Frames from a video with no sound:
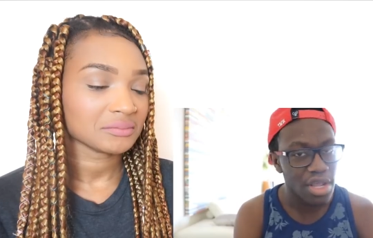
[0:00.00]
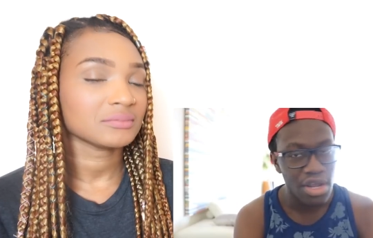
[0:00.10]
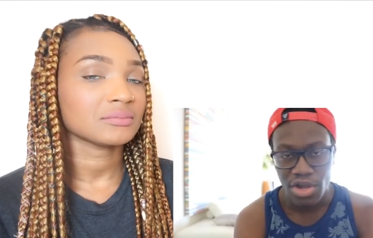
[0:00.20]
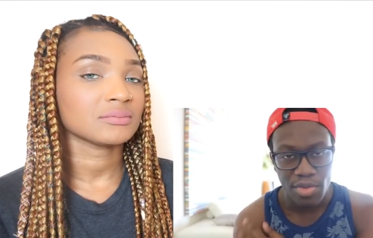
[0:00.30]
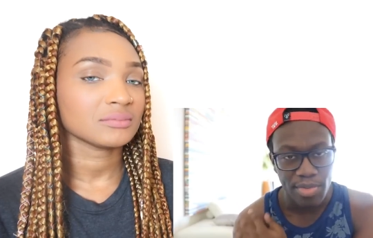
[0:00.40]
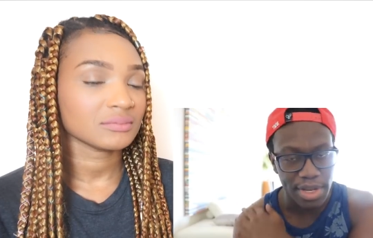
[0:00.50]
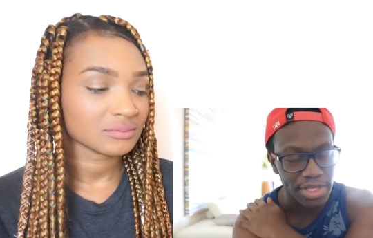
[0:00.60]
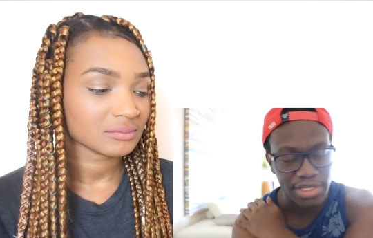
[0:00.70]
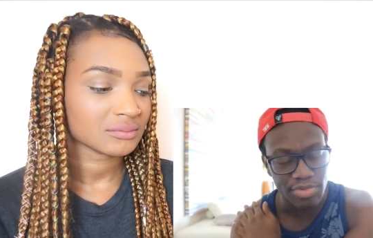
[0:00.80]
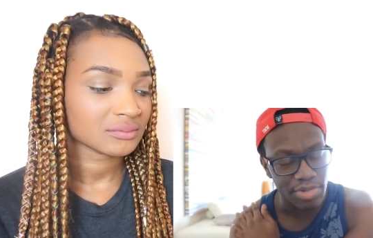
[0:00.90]
Speaker 1: hmm. and
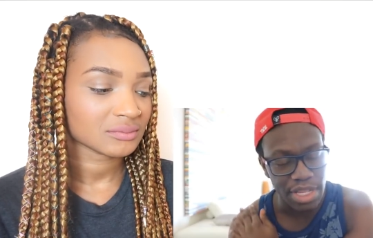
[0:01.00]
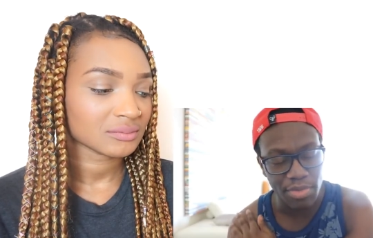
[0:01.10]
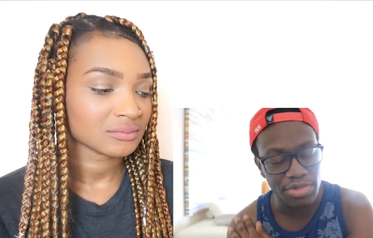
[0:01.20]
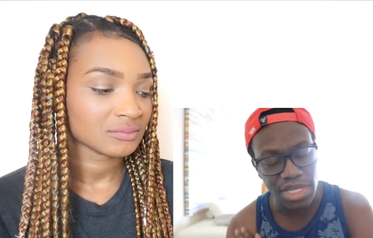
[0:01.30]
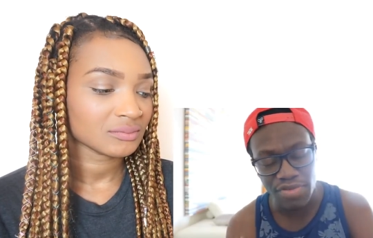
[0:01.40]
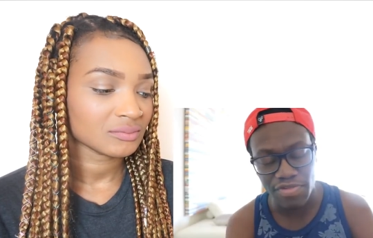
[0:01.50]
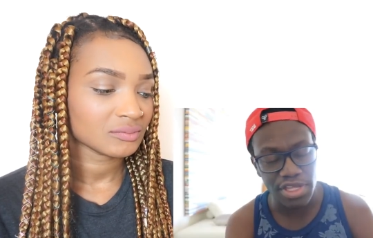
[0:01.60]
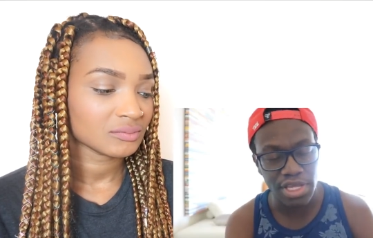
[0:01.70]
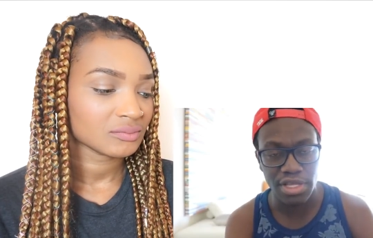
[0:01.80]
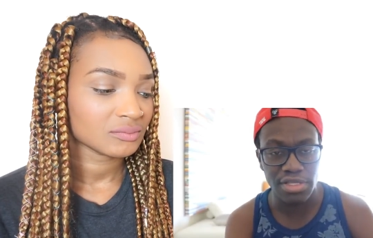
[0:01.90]
that's but that was never
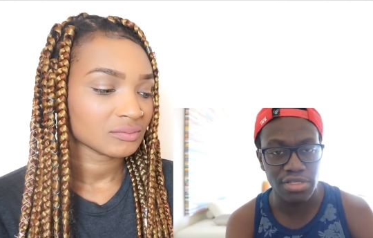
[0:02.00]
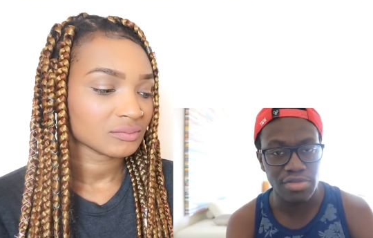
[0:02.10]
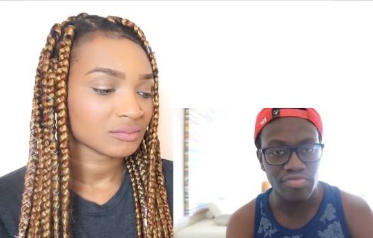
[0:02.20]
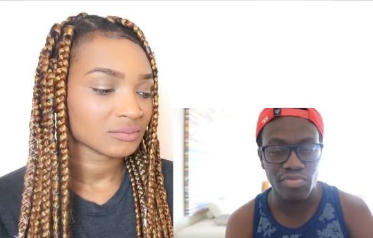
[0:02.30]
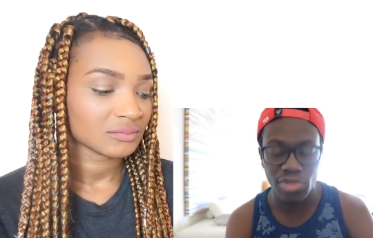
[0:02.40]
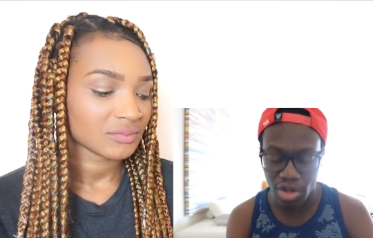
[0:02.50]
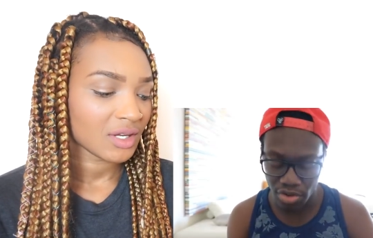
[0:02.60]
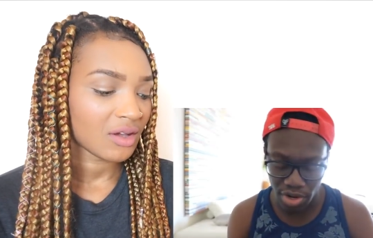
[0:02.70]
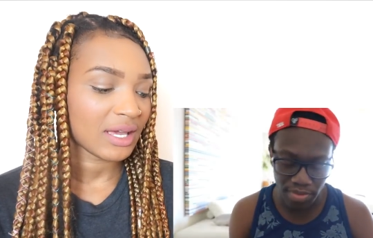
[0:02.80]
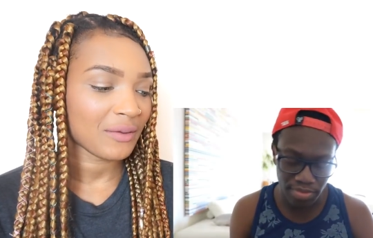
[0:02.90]
the case.
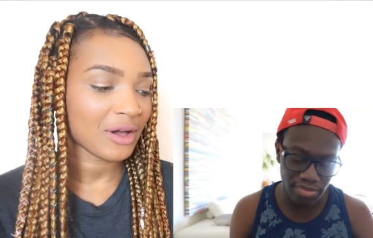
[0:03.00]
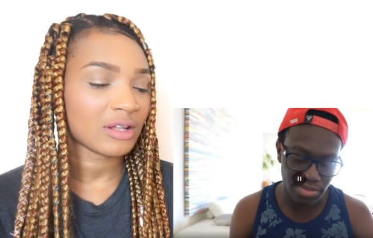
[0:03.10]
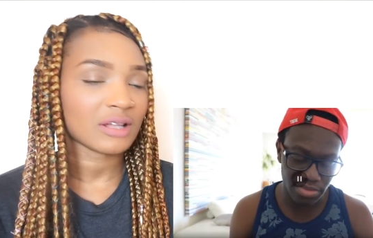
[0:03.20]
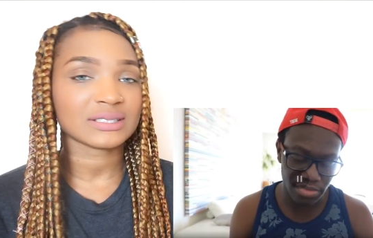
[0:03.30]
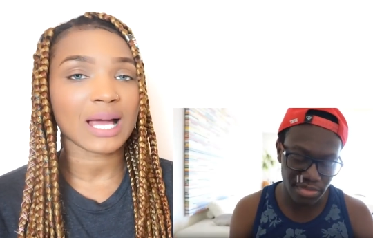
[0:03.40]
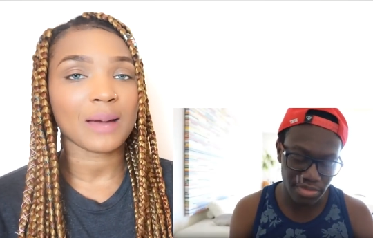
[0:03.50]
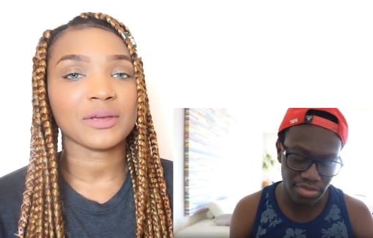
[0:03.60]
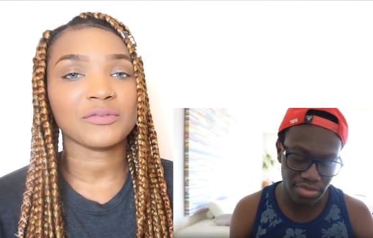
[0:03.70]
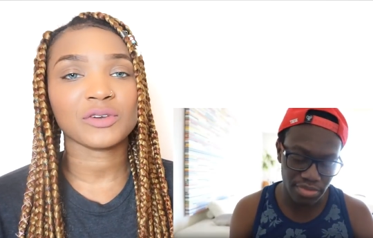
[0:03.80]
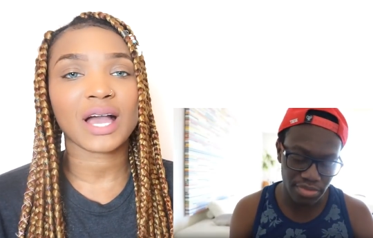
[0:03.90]
All right.
Speaker 2: Okay, wait, hold on,
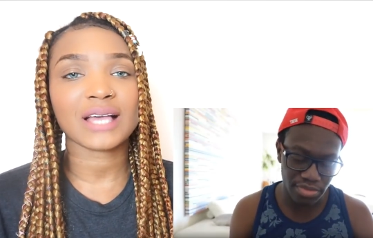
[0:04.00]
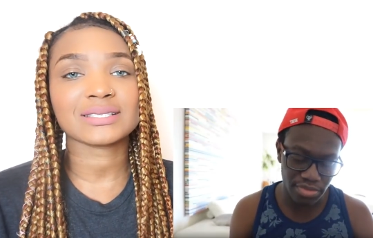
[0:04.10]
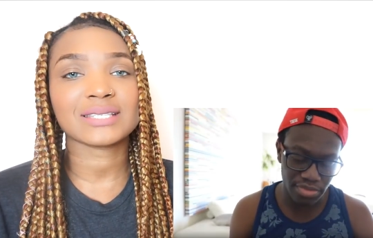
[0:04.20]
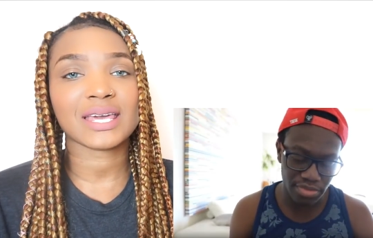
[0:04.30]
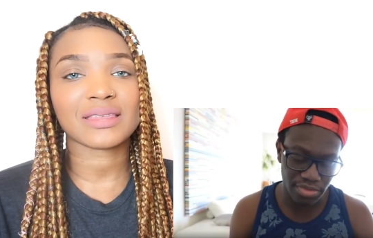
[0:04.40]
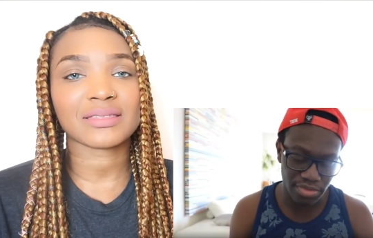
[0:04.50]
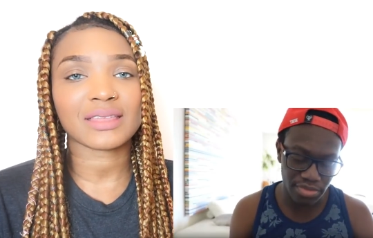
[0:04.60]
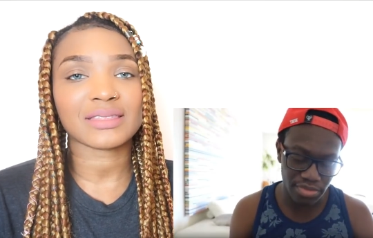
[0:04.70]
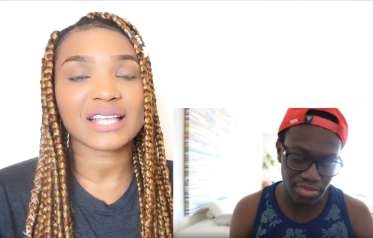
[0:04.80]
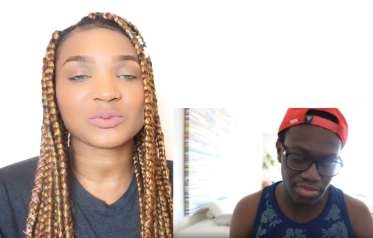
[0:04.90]
stop. If you guys think
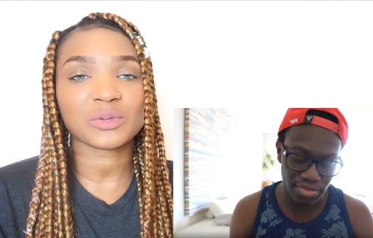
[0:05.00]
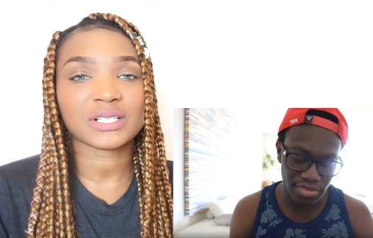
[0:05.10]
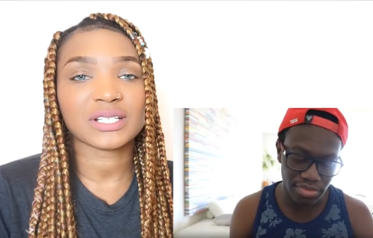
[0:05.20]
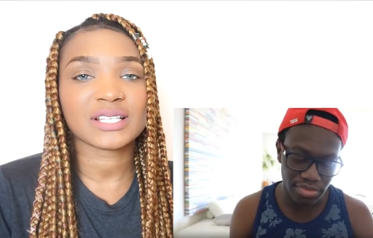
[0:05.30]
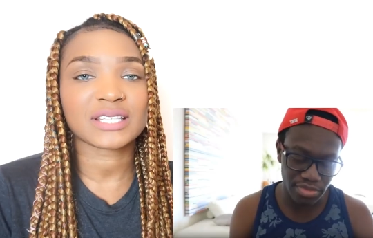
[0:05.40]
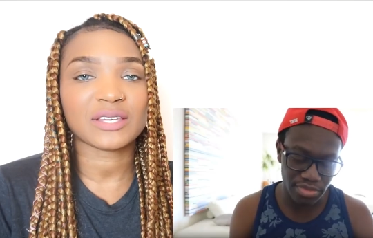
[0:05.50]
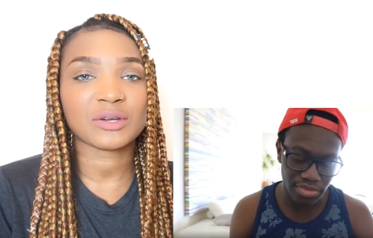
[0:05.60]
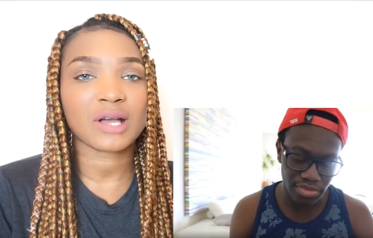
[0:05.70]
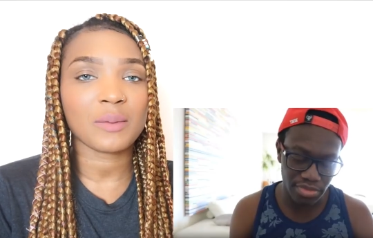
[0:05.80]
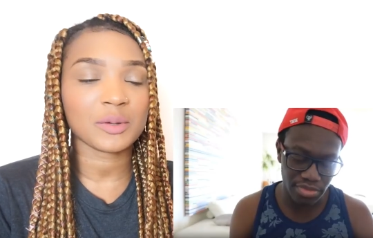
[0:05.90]
that that's what it is, can
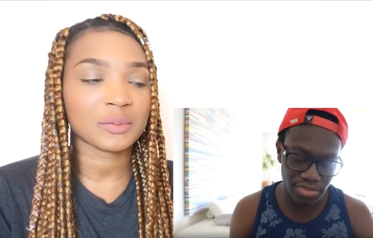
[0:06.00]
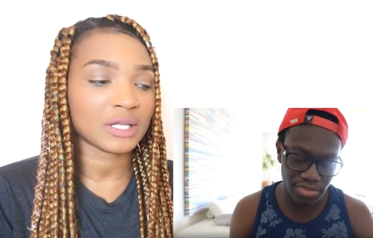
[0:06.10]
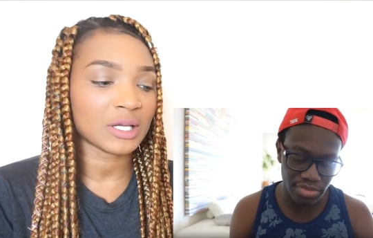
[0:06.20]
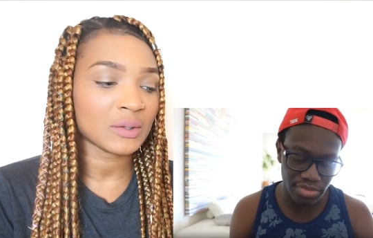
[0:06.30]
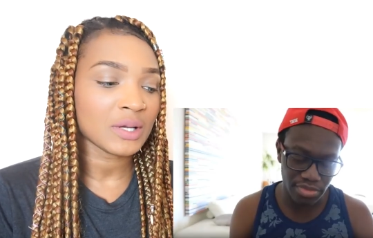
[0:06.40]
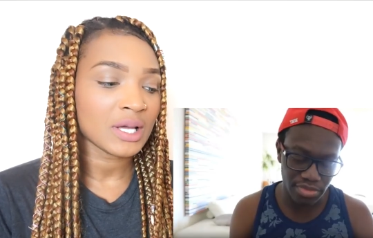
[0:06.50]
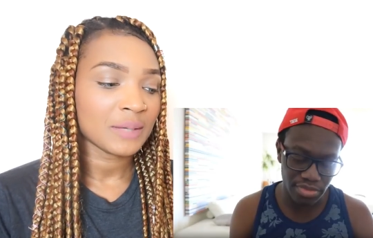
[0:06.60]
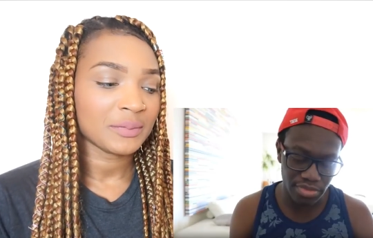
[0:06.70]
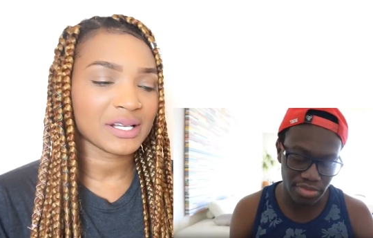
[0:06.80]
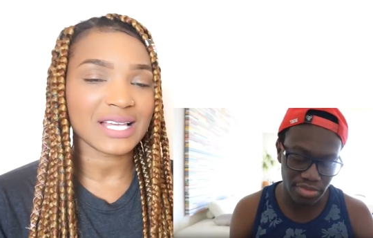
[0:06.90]
you comment below?
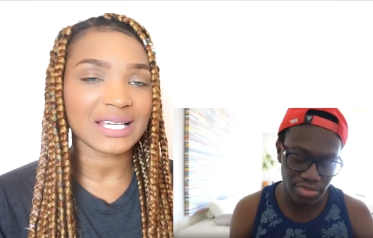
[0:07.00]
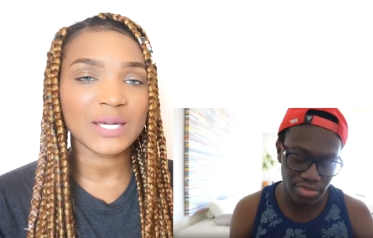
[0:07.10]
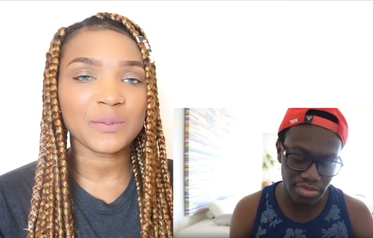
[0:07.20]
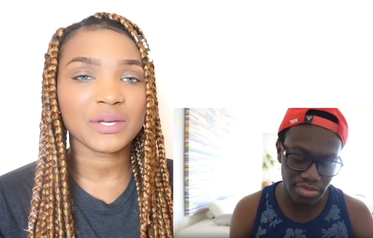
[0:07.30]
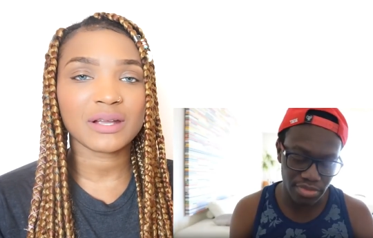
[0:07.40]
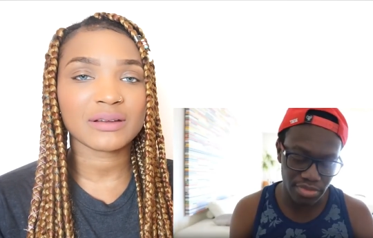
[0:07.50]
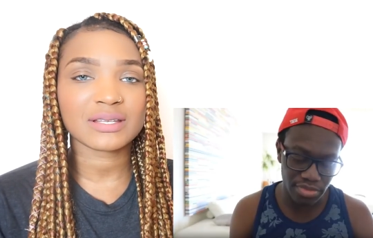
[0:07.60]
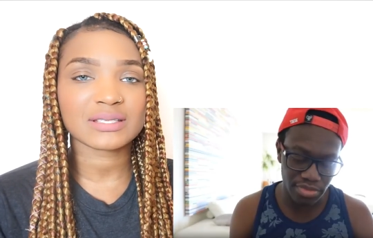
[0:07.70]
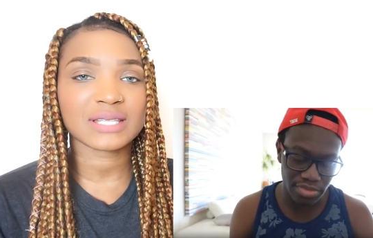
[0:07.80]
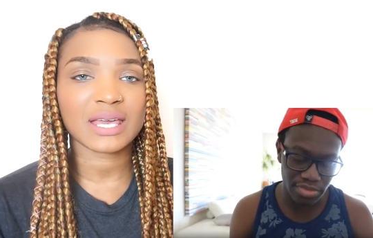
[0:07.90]
Because I keep hearing
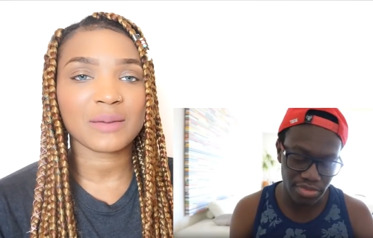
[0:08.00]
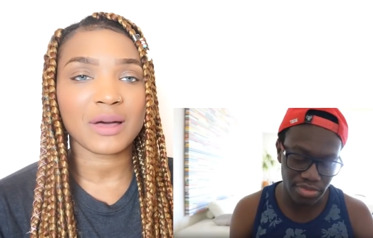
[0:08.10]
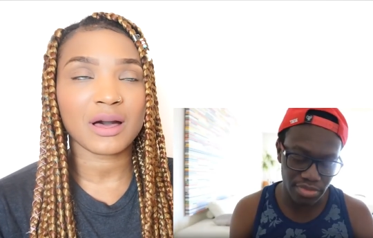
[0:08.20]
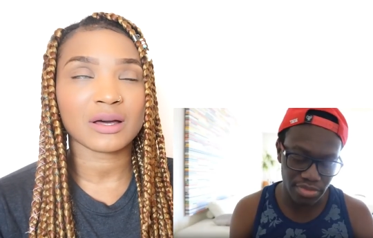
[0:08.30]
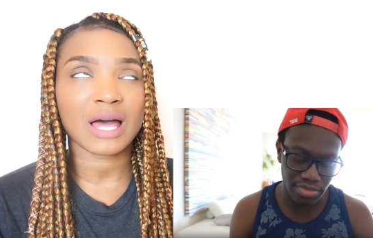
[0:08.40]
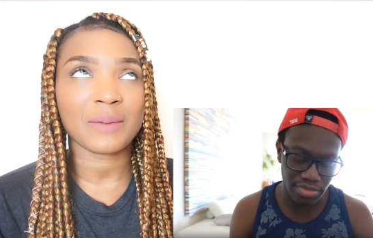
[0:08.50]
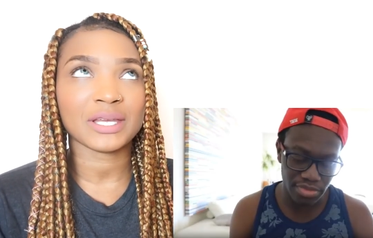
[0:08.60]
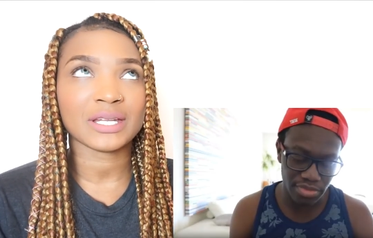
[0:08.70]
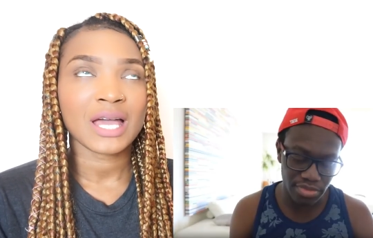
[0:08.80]
this thing about, I mean,